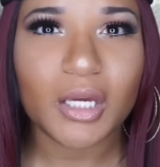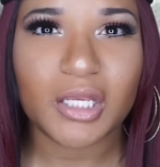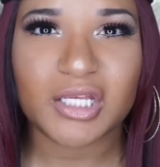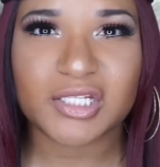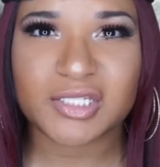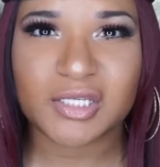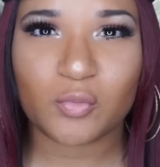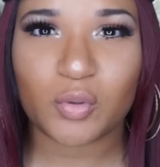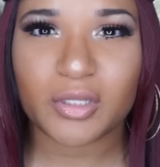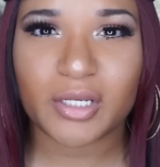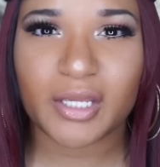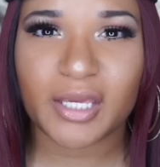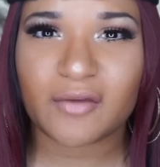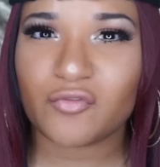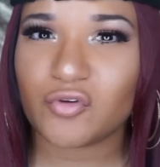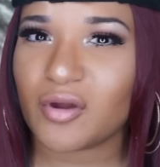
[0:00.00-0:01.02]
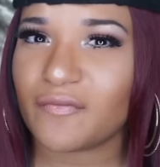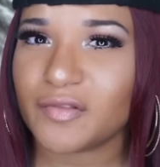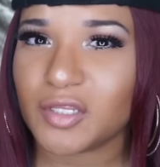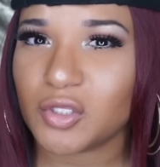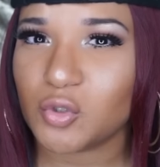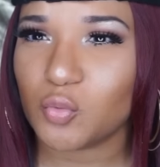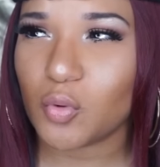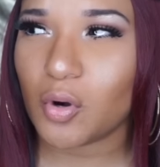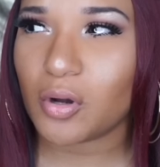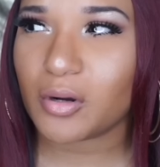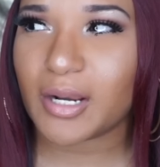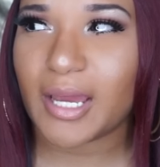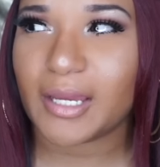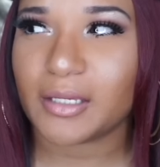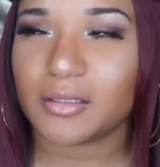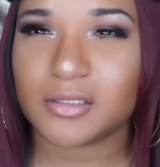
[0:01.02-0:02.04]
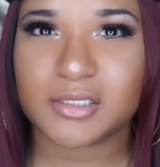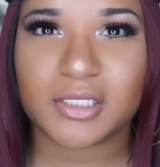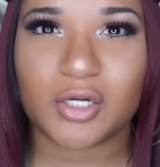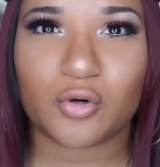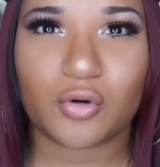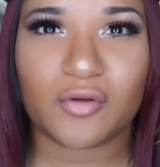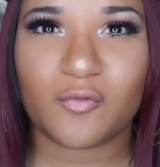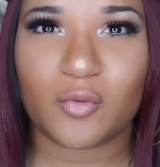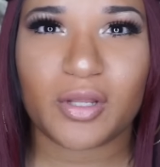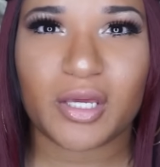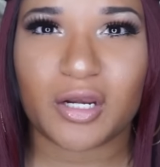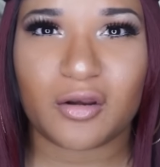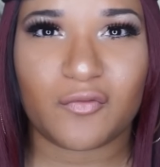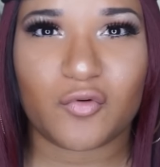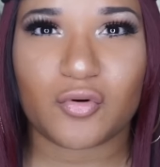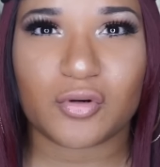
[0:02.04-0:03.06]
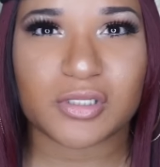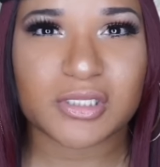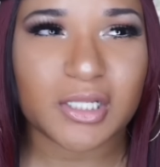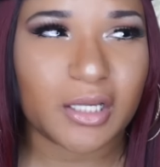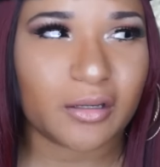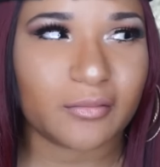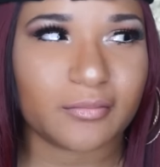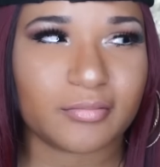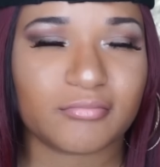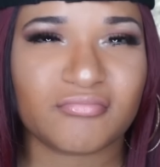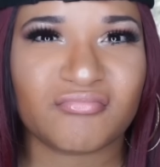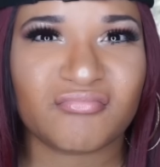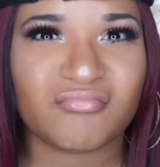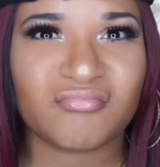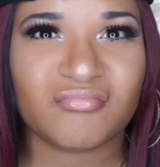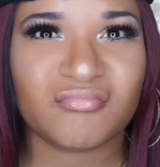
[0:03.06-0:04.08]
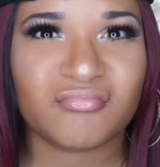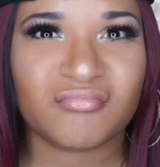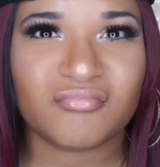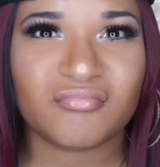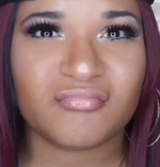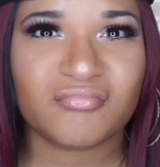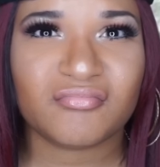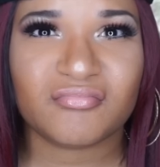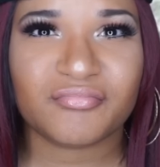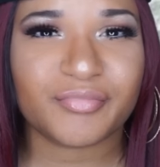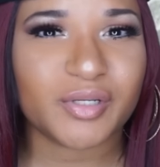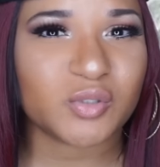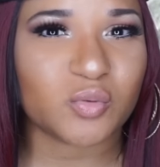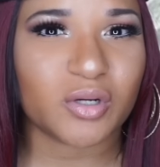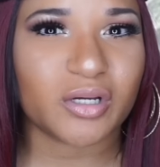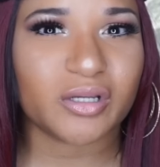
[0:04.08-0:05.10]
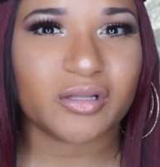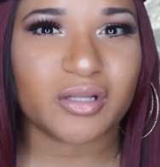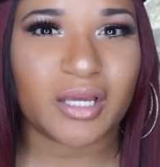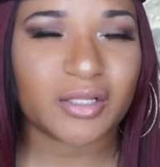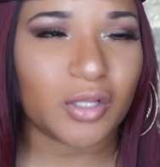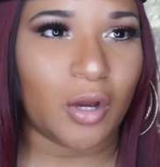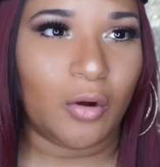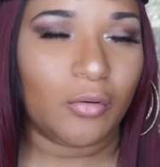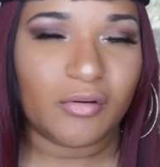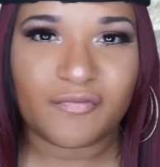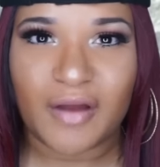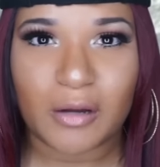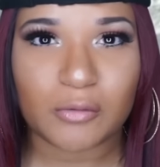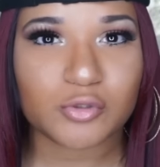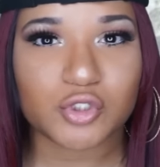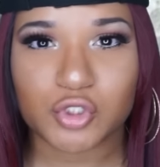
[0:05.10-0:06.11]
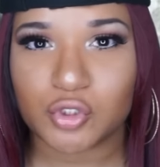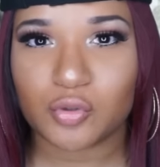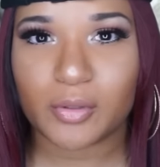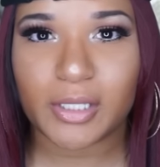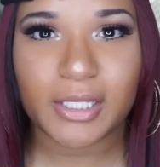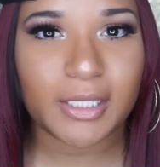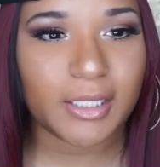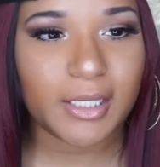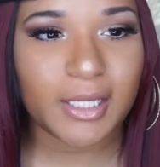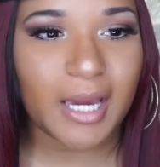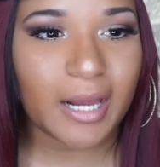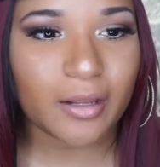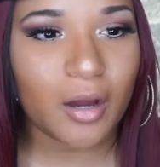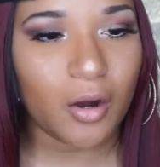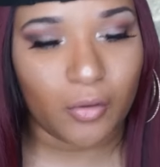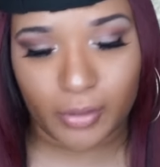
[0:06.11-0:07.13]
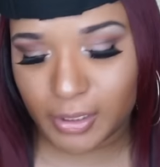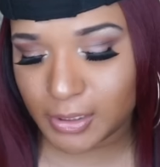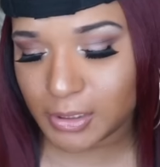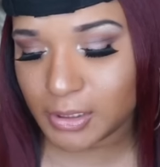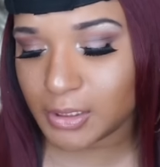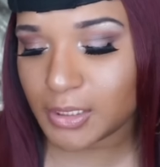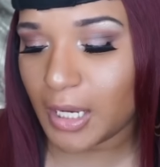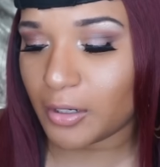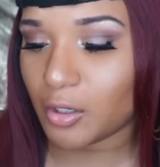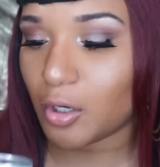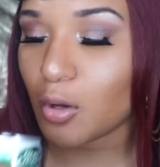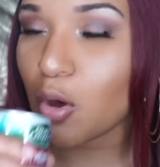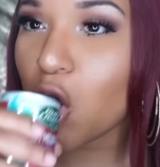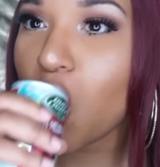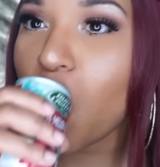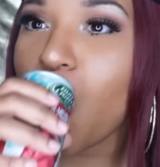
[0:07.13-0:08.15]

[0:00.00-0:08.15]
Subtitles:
is he willing to give you everything you want? Like, this nigga don't even want to get a divorce. Like, bitch, what? Like, no. If I was you, he gotta go. He gotta go.